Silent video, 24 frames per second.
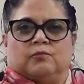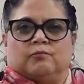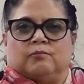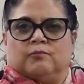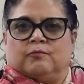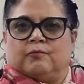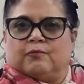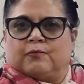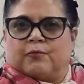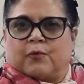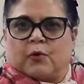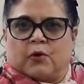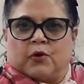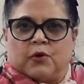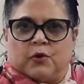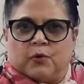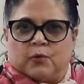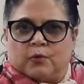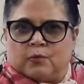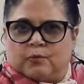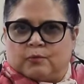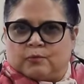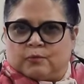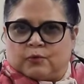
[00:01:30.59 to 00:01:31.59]
For
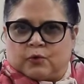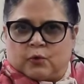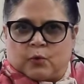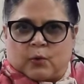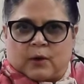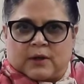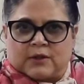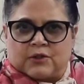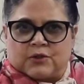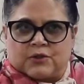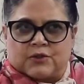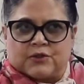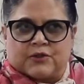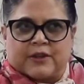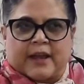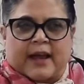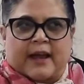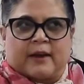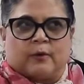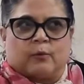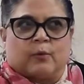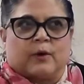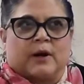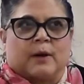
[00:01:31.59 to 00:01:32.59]
you to
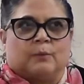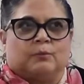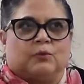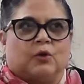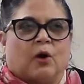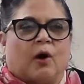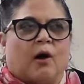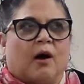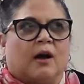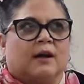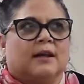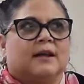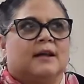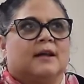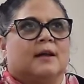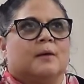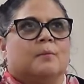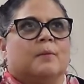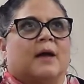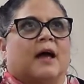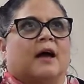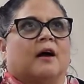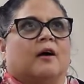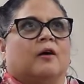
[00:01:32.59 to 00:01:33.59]
understand what I'm talking
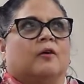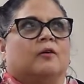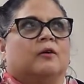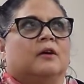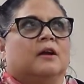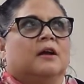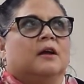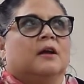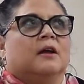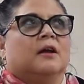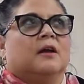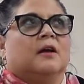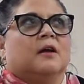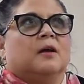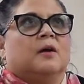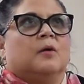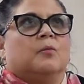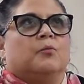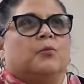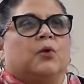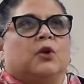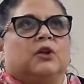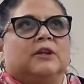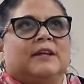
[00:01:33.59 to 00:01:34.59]
about,
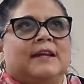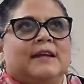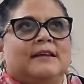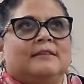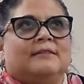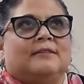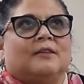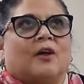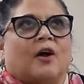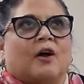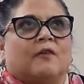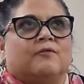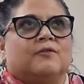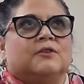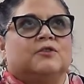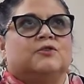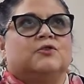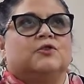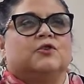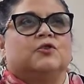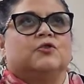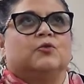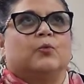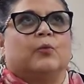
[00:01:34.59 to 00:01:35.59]
police
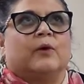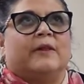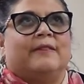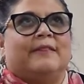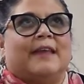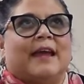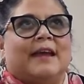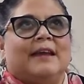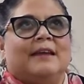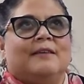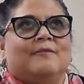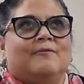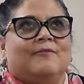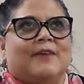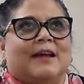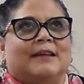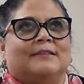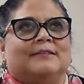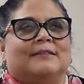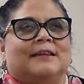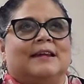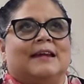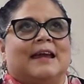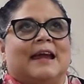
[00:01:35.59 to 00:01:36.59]
officers, when they
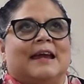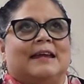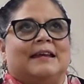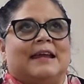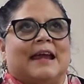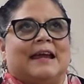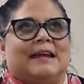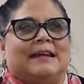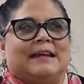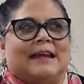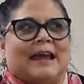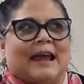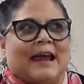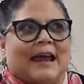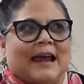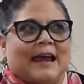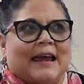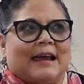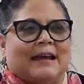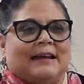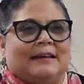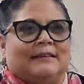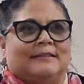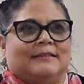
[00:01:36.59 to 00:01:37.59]
investigate a
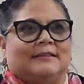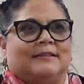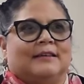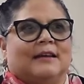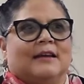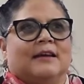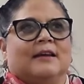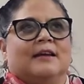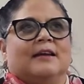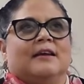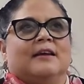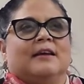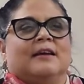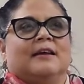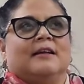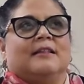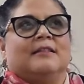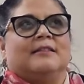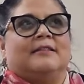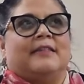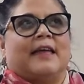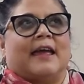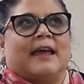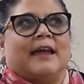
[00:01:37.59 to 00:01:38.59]
case,
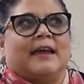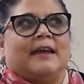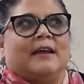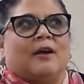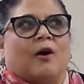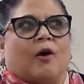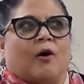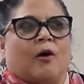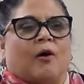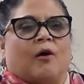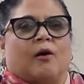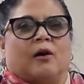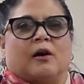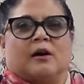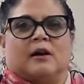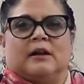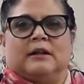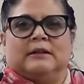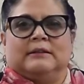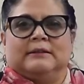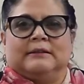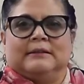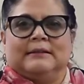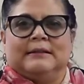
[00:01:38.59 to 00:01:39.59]
they are
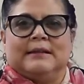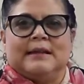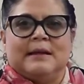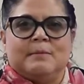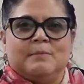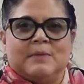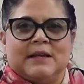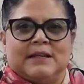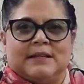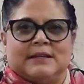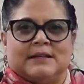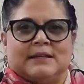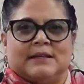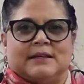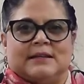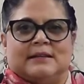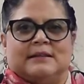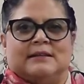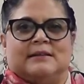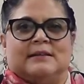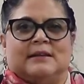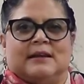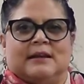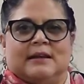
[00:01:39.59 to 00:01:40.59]

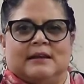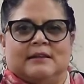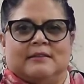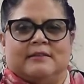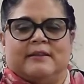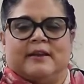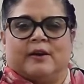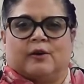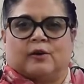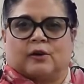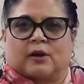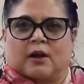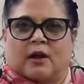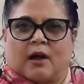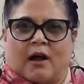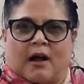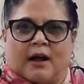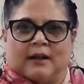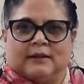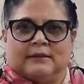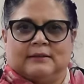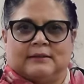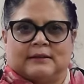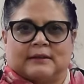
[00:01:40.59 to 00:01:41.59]
limited in their
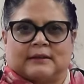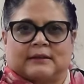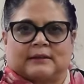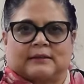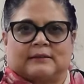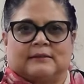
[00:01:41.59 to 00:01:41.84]
conduct